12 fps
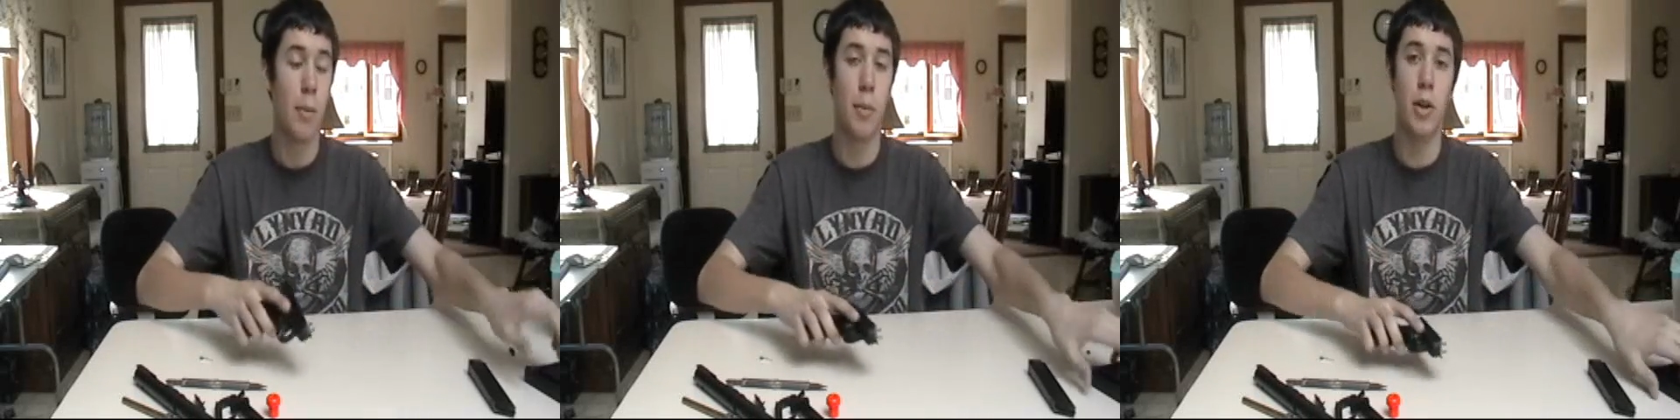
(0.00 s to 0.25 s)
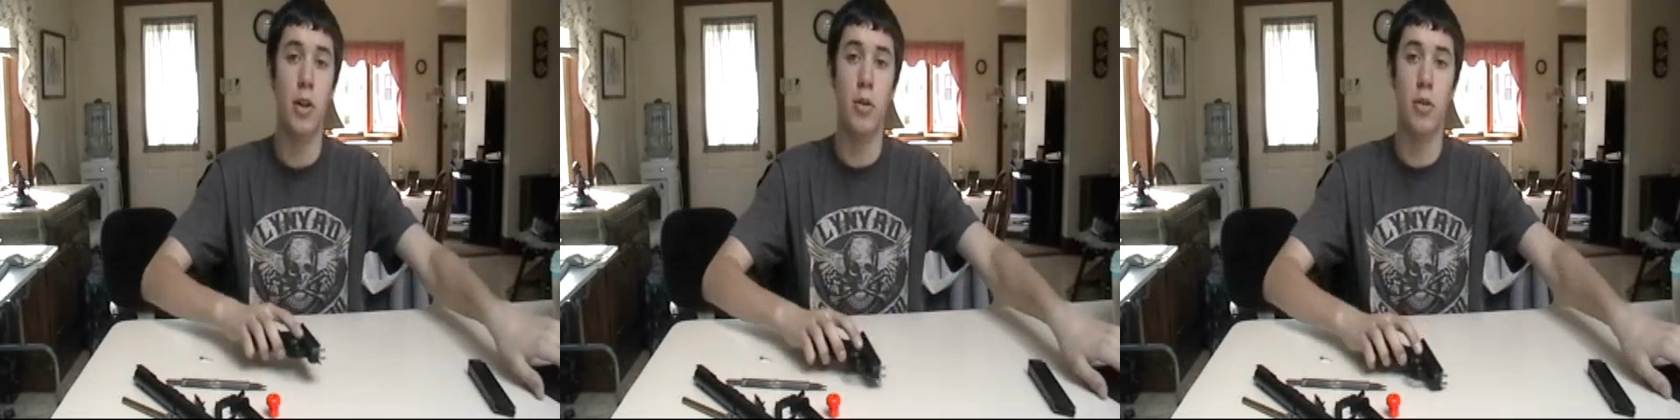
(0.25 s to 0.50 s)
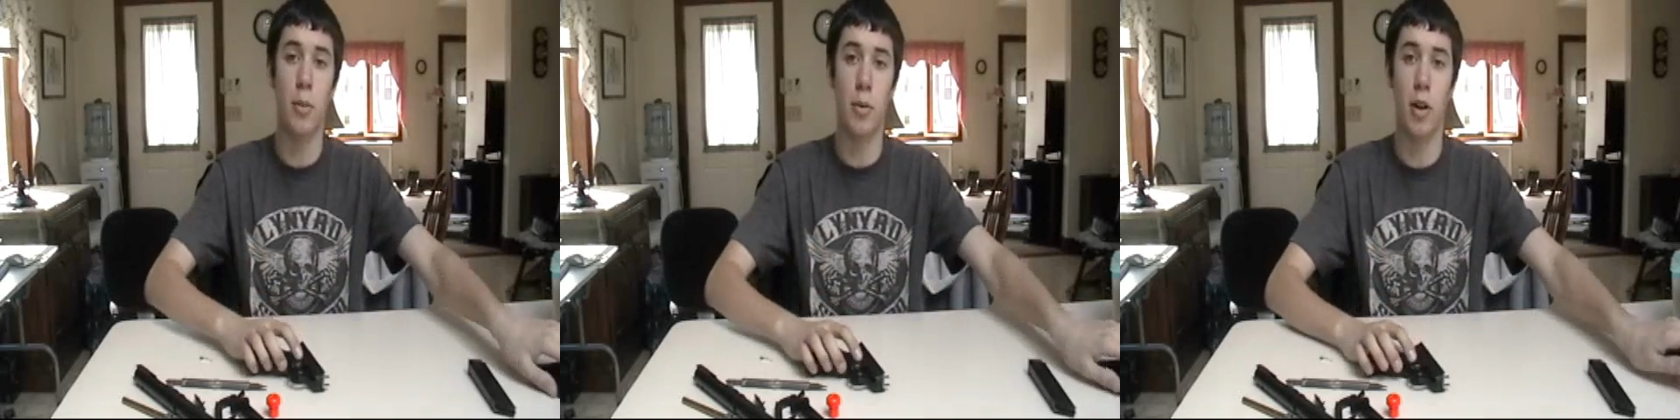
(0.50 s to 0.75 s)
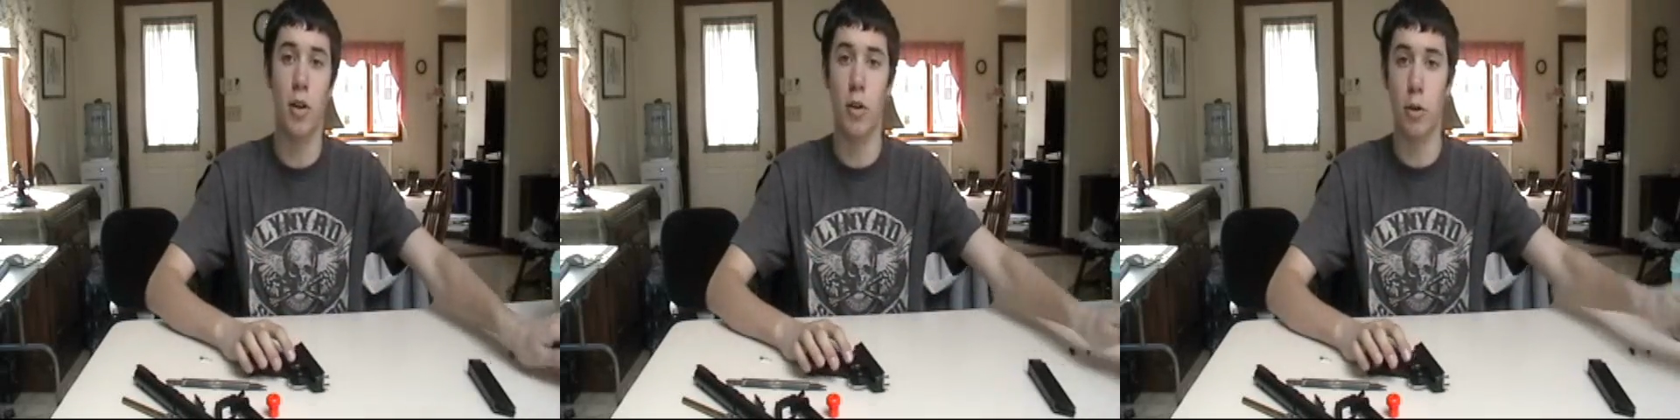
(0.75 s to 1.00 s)
I'm gonna use
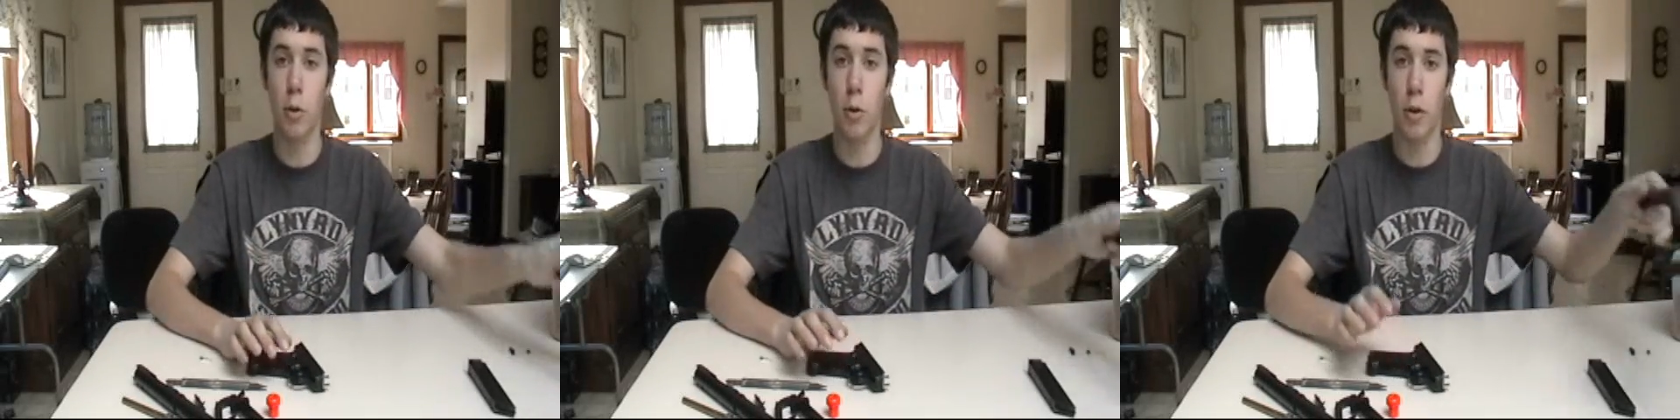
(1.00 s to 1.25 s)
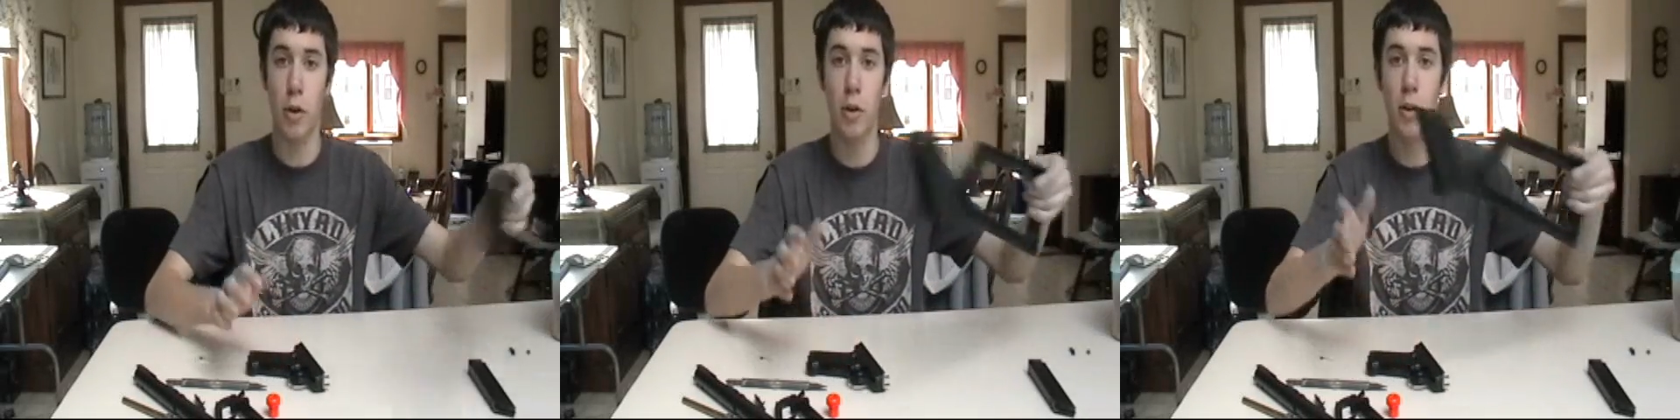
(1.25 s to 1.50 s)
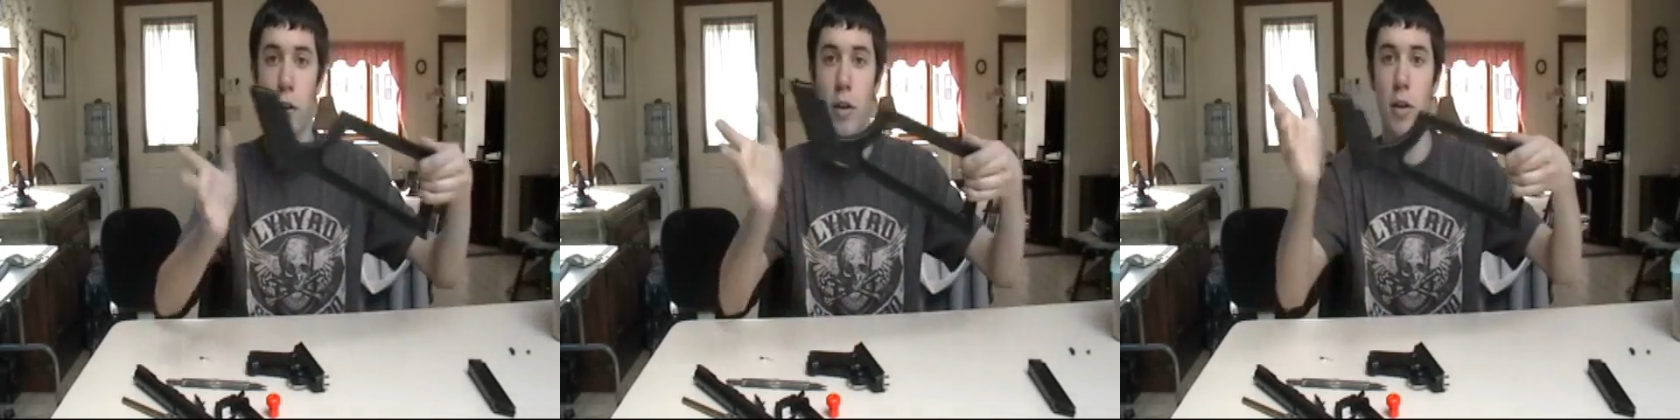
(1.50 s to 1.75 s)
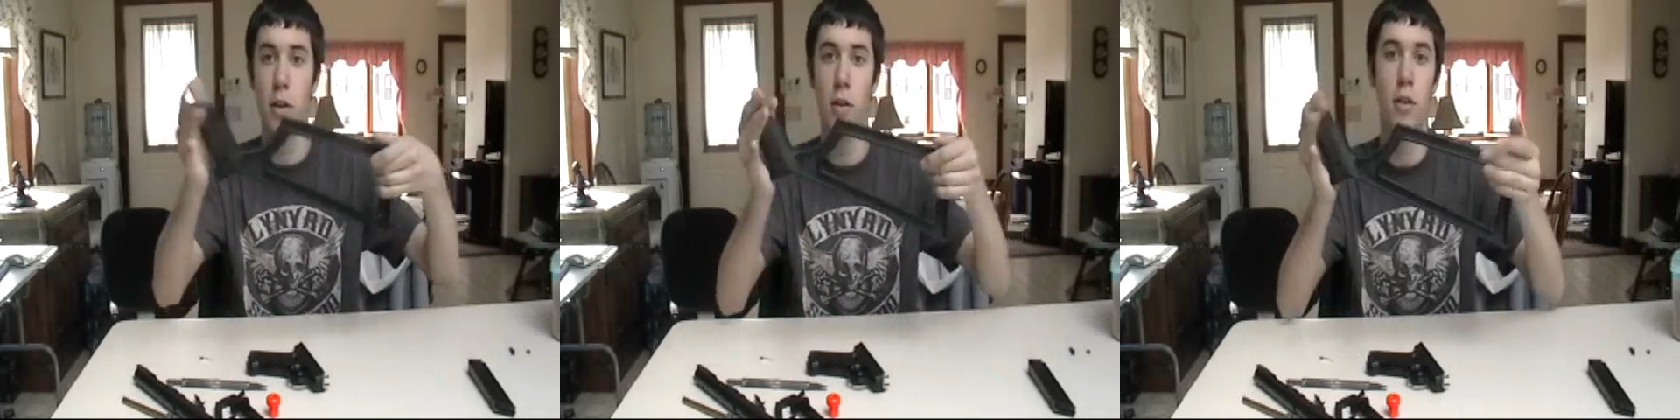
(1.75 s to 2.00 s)
something a little cooler.
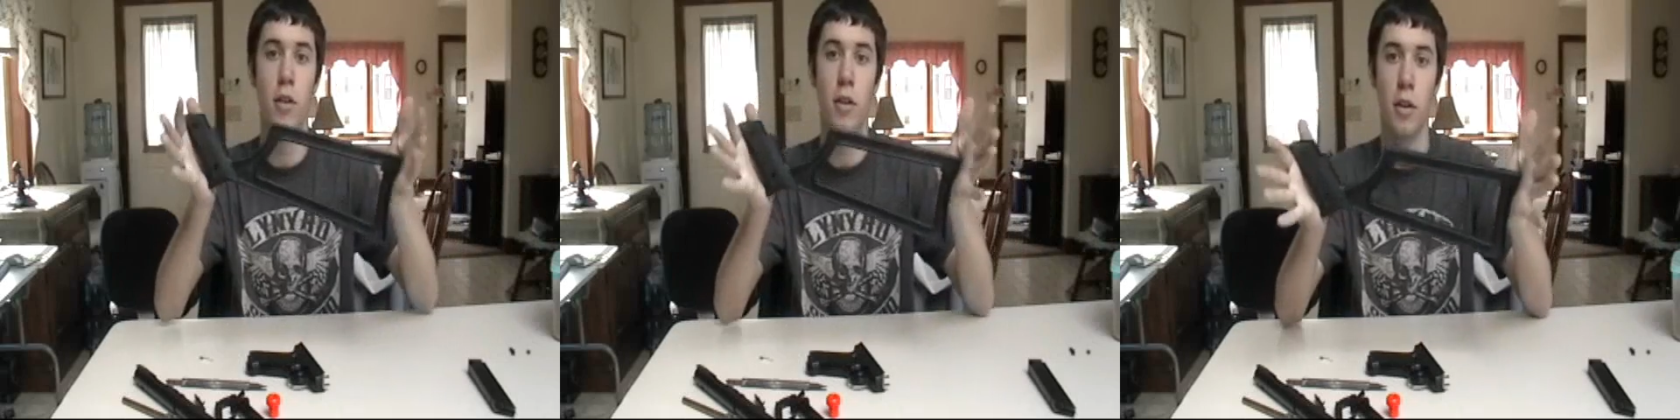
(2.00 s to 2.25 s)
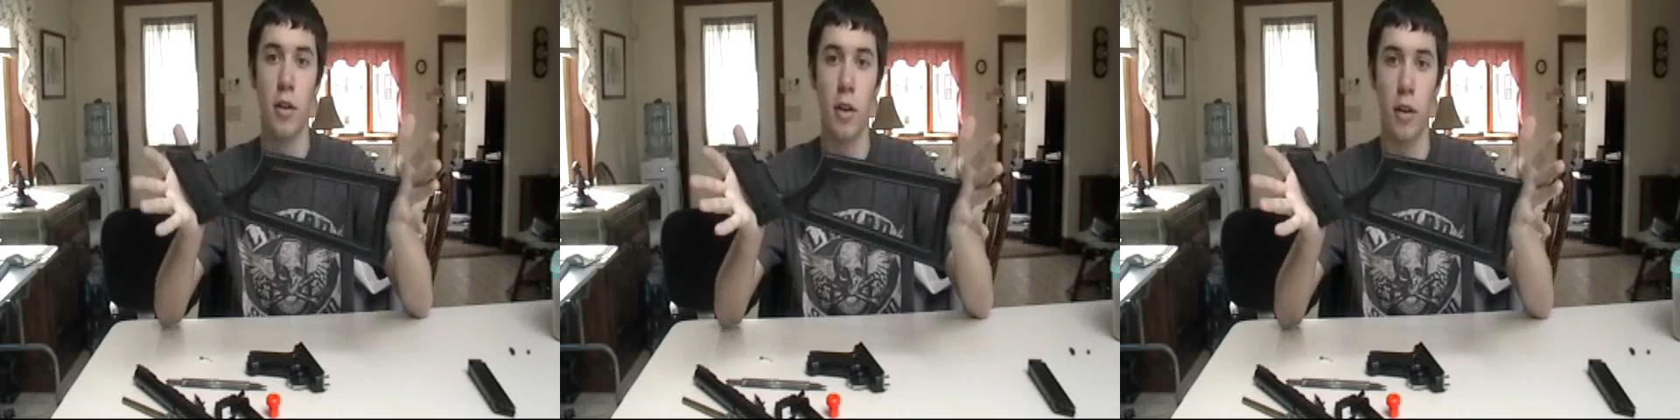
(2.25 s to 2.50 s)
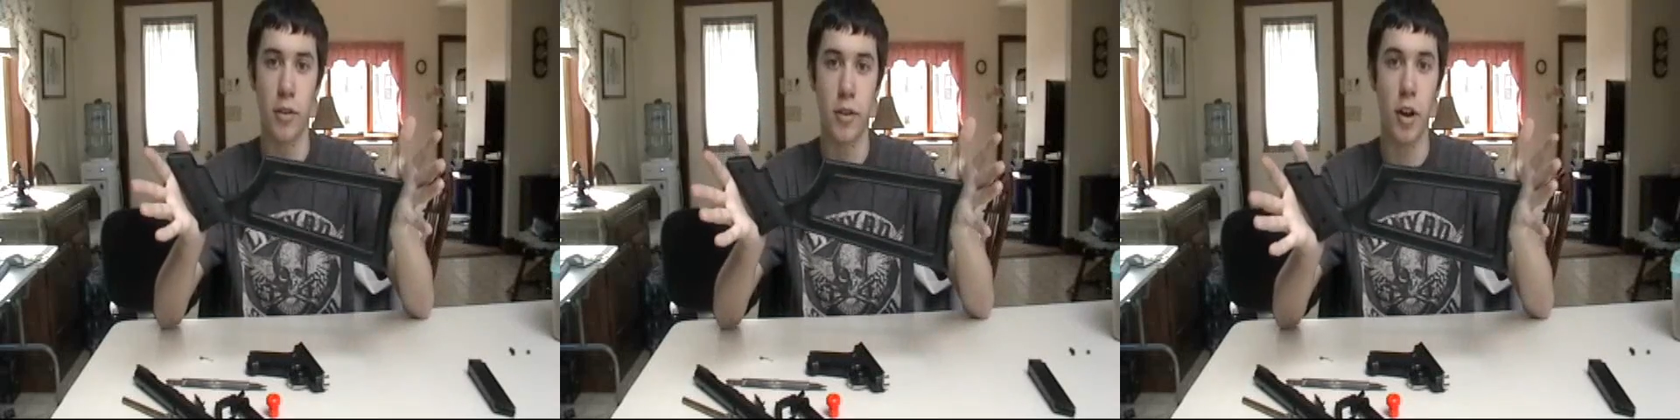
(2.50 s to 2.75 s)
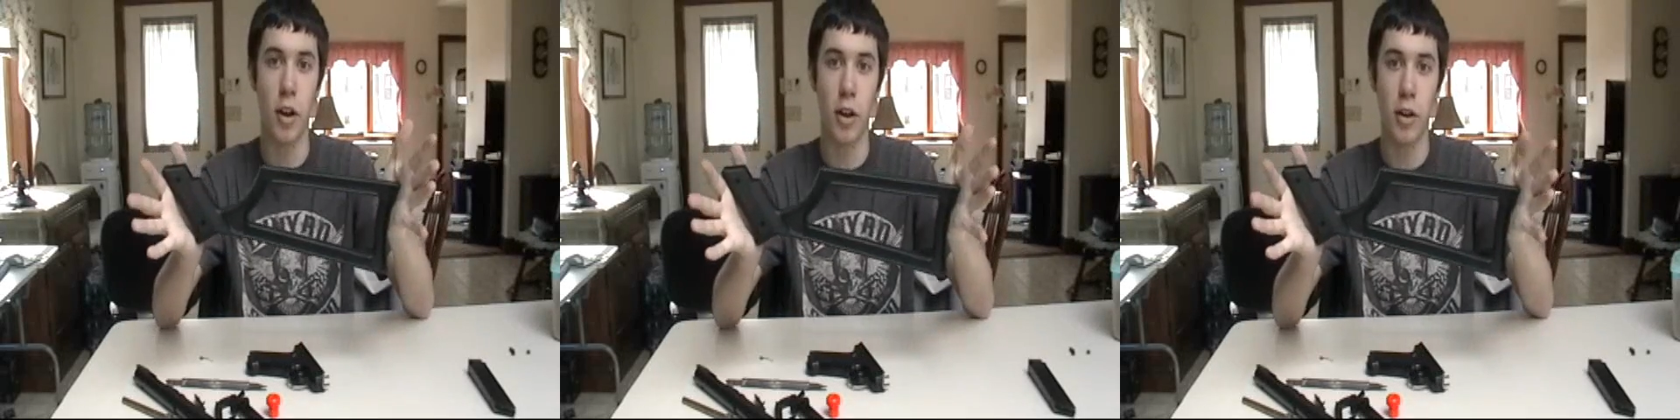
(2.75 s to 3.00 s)

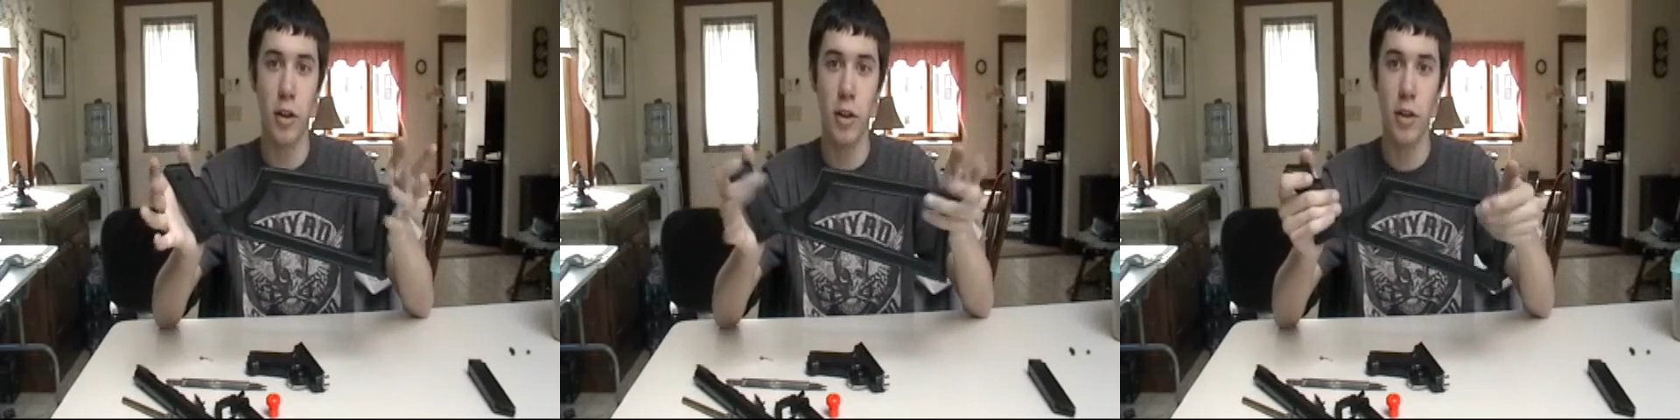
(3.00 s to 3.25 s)
Stock.